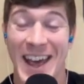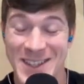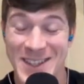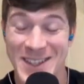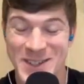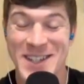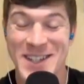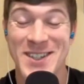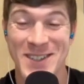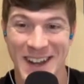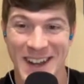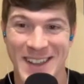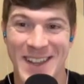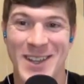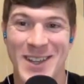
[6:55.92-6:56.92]
at Jiu Jitsu
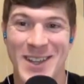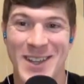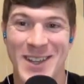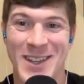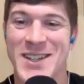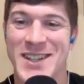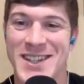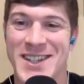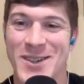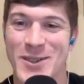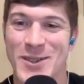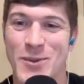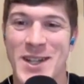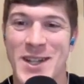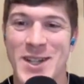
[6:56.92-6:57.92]
Khan, like you mentioned? So
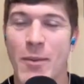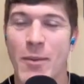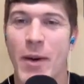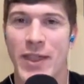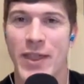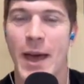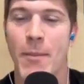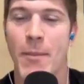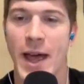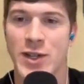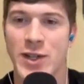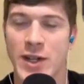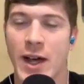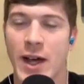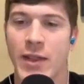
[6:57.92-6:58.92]
do you want to talk about that
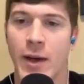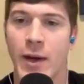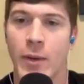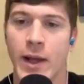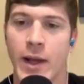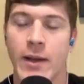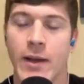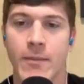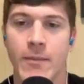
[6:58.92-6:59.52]
match and how that went?